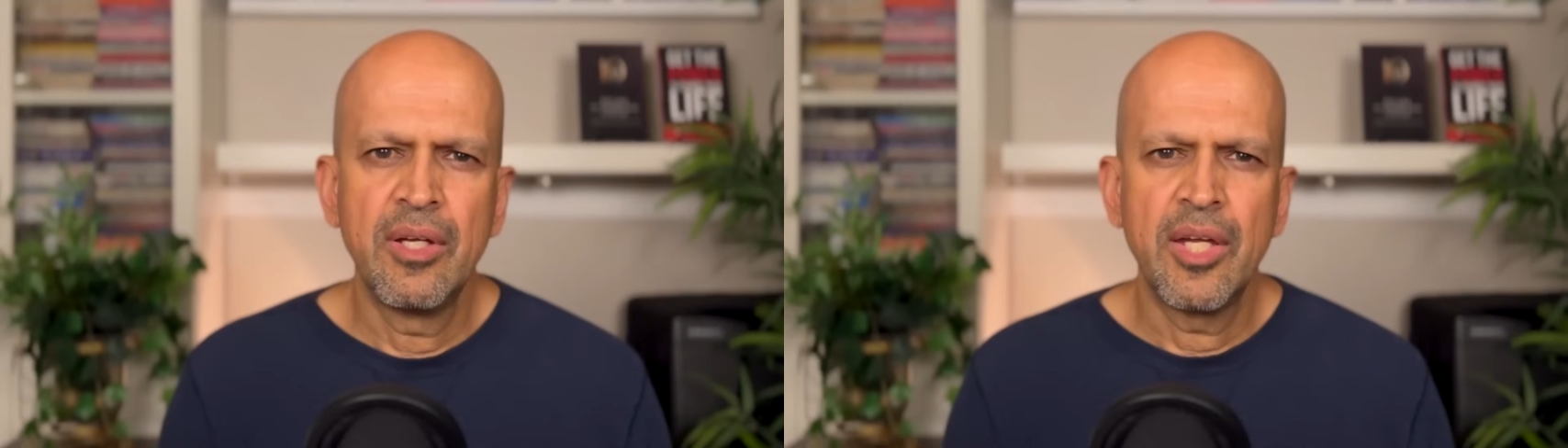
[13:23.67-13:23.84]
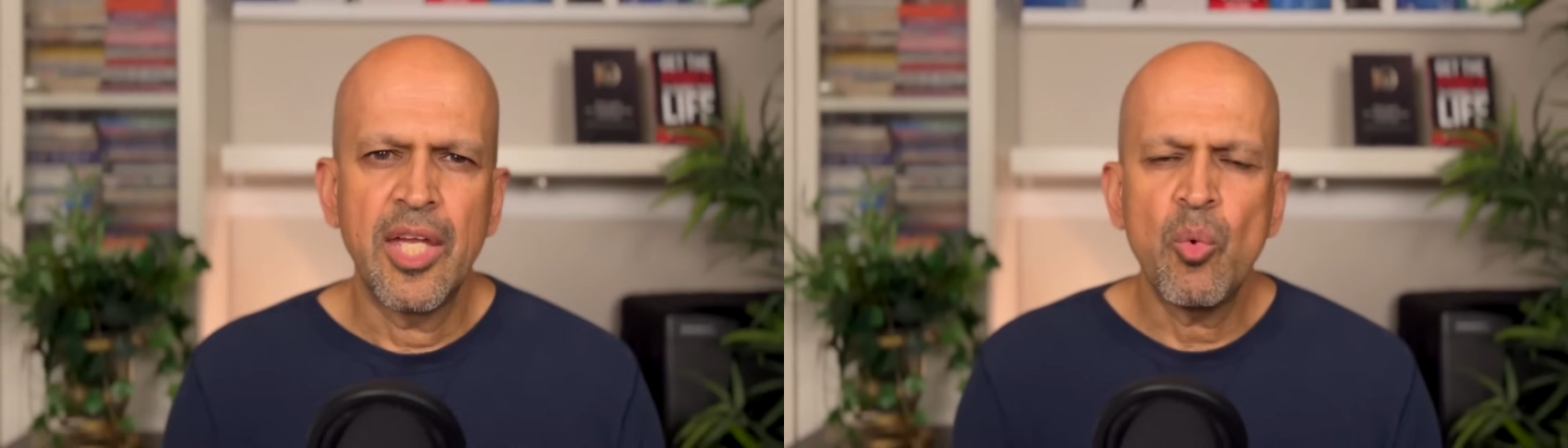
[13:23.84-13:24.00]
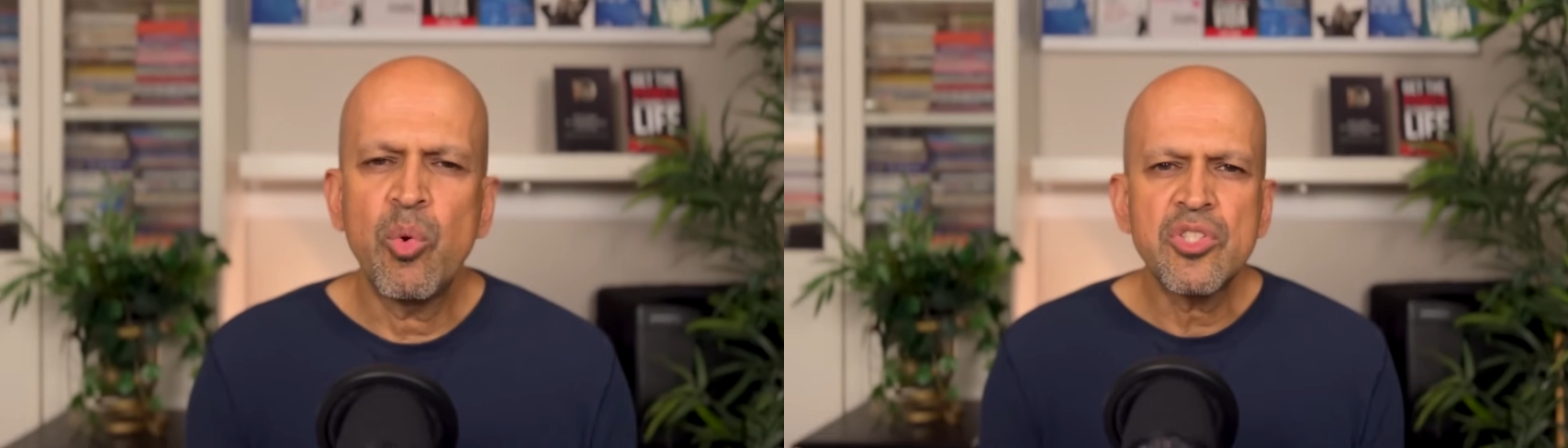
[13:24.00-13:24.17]

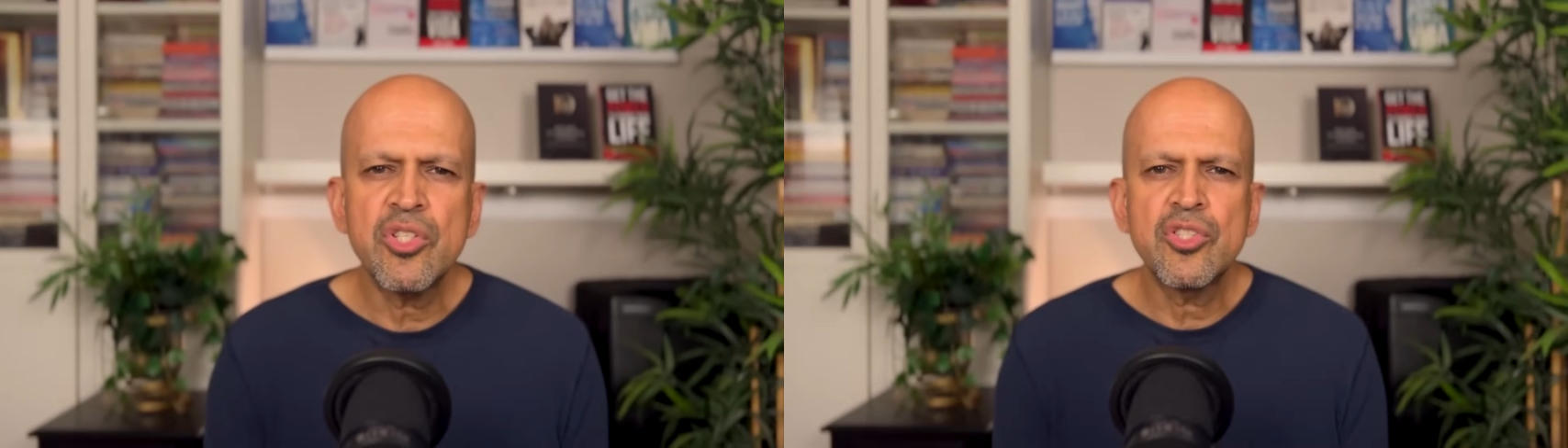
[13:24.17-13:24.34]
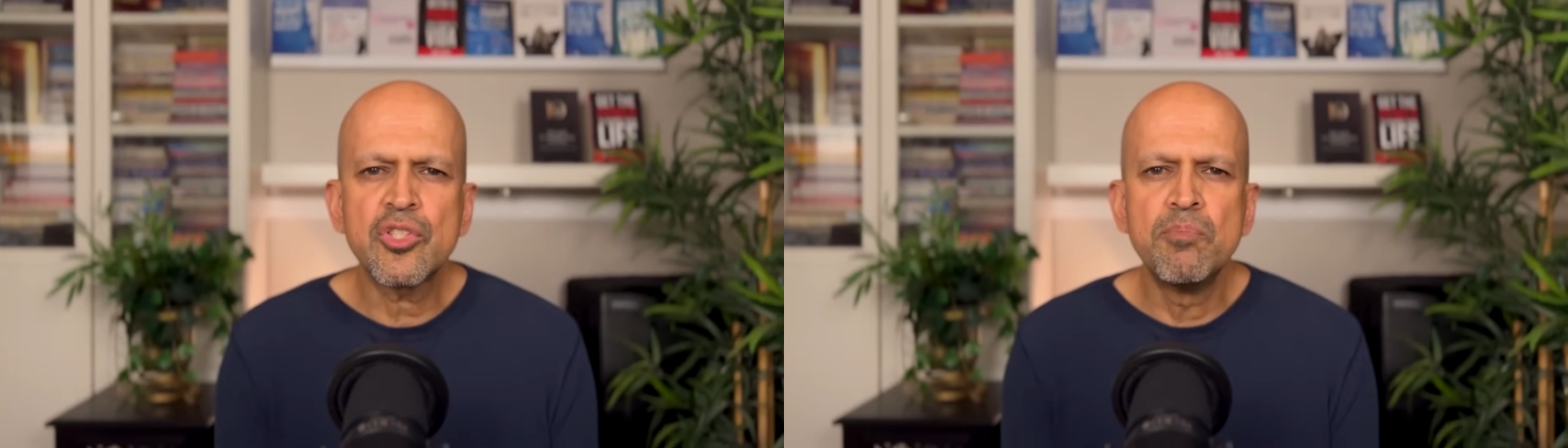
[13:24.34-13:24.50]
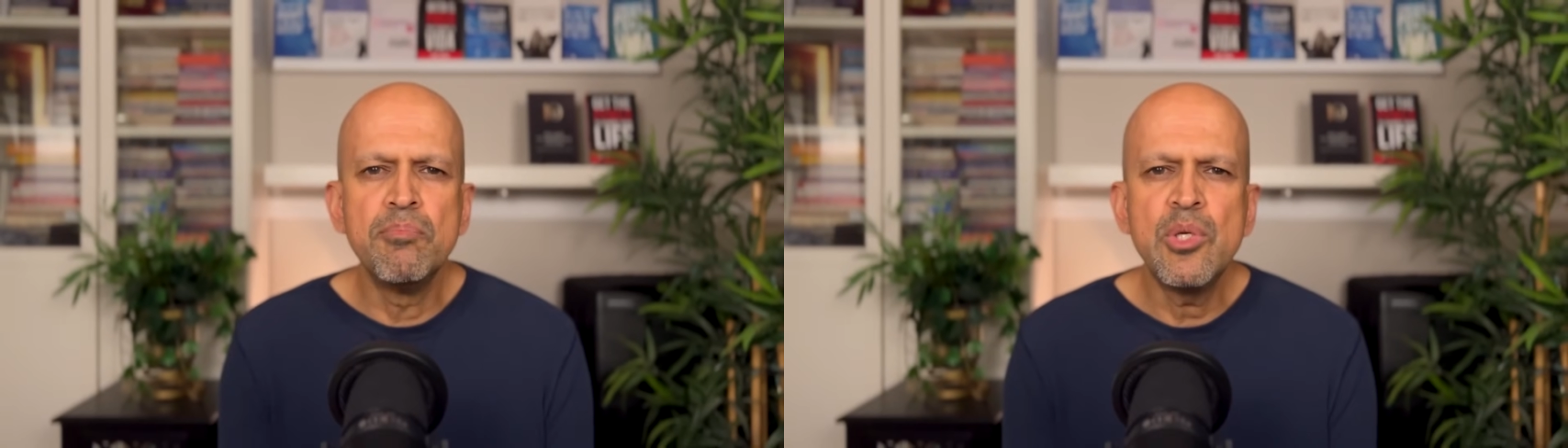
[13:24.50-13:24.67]
It wasn't
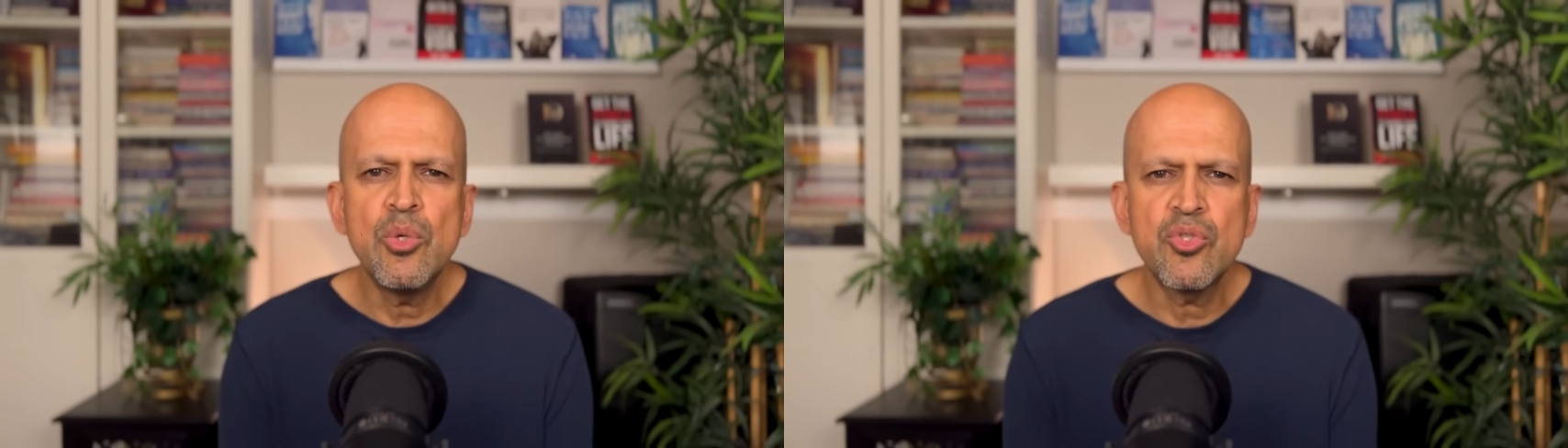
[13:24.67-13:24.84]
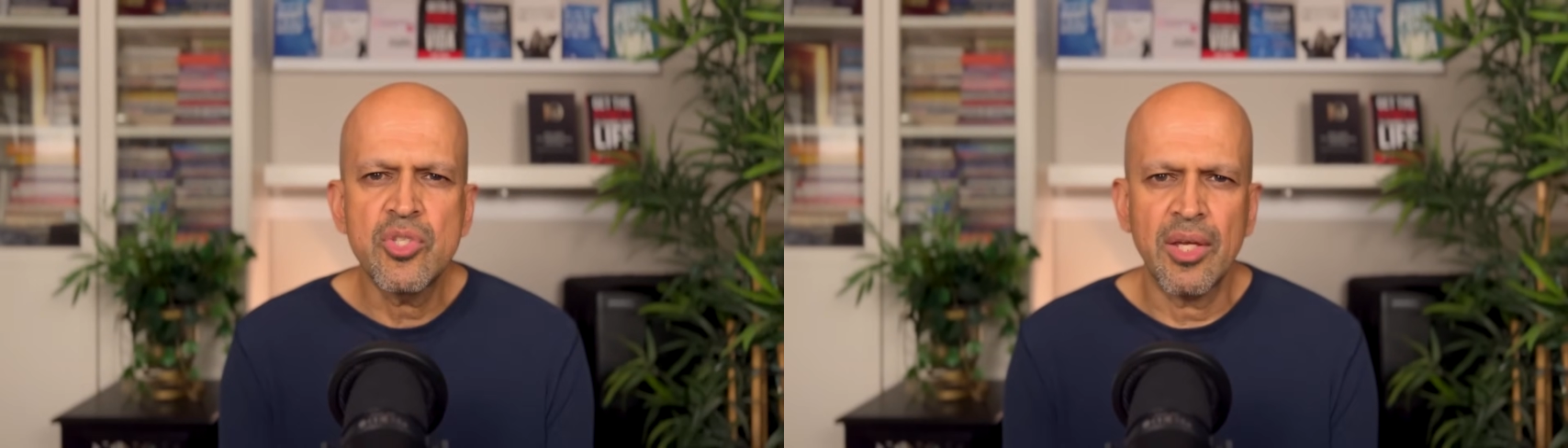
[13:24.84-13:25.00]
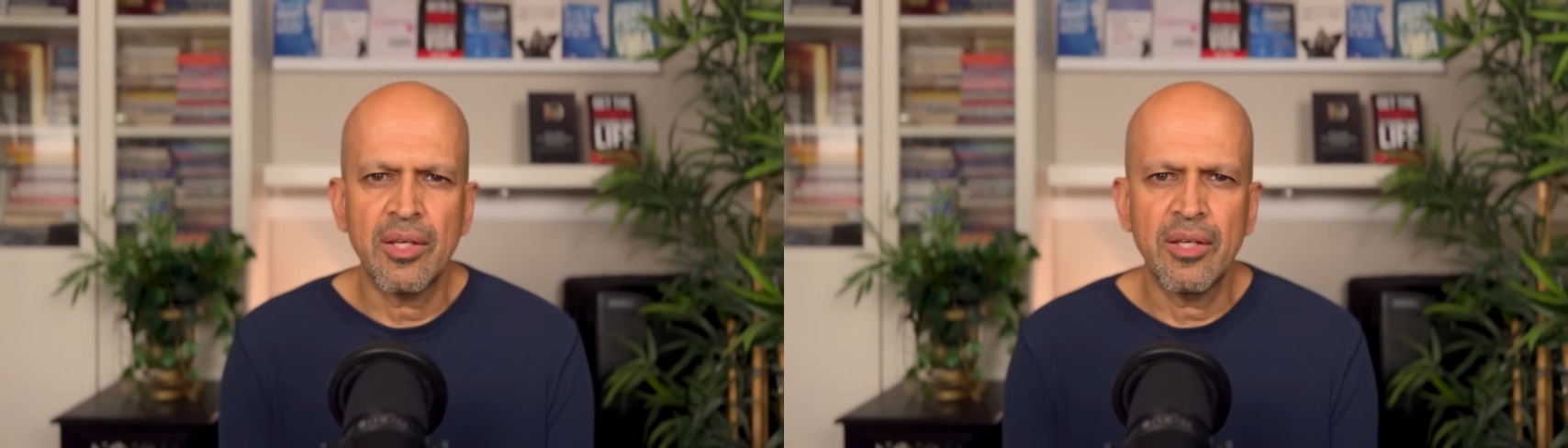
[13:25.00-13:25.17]
just
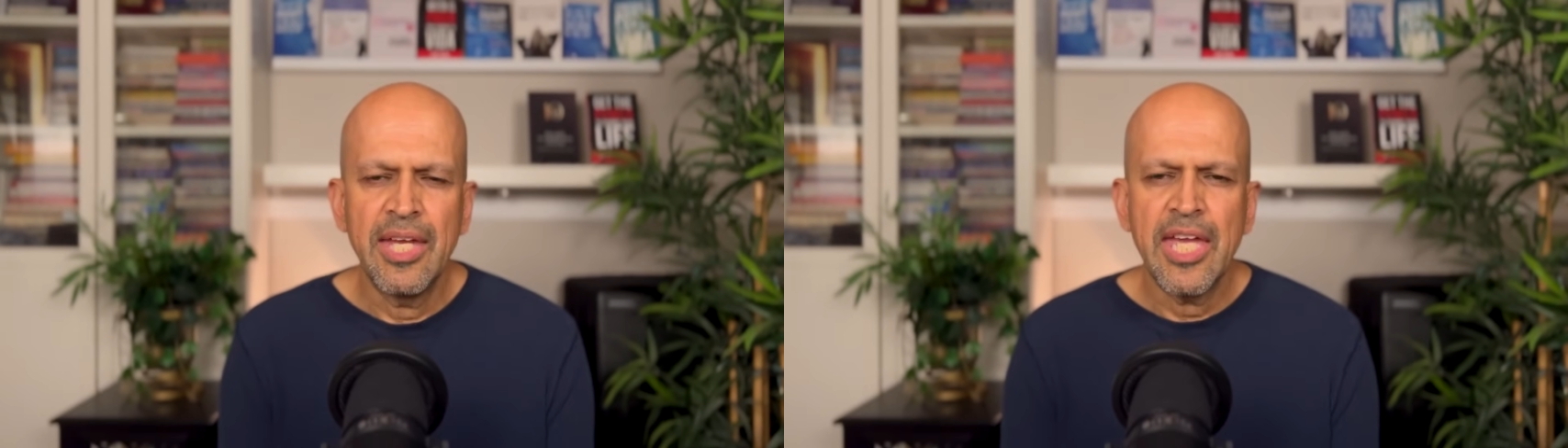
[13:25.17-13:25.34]
music.